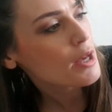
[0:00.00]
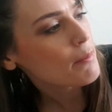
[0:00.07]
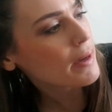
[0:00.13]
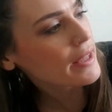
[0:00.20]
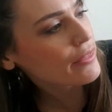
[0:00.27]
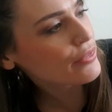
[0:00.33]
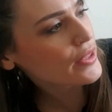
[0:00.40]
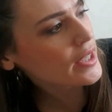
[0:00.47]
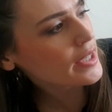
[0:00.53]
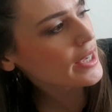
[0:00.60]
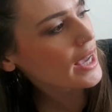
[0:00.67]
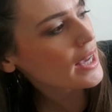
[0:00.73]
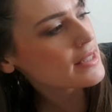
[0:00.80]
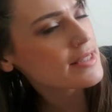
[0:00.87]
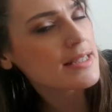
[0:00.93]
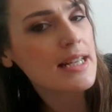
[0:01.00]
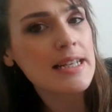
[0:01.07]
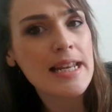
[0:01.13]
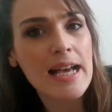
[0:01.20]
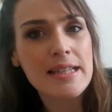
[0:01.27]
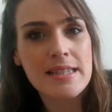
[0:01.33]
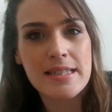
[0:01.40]
but I think it has an
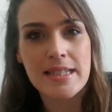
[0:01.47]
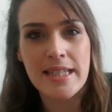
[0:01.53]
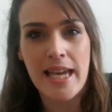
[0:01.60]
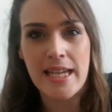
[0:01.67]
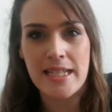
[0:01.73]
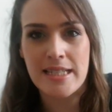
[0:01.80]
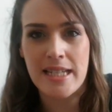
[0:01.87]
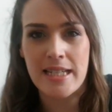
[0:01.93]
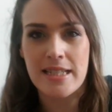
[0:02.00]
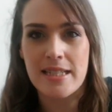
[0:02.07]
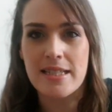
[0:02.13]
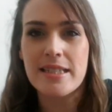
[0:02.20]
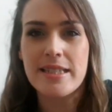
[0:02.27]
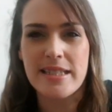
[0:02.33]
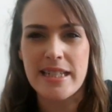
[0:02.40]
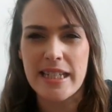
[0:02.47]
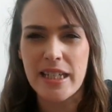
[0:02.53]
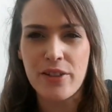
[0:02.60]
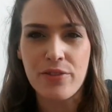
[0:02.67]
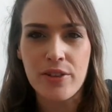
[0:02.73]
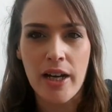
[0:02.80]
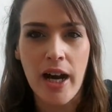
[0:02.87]
elasticated
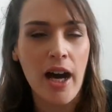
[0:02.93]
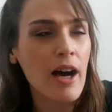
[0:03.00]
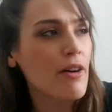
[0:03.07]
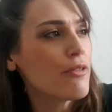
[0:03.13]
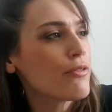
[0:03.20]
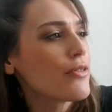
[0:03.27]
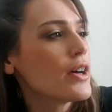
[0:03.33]
sleeve cuff.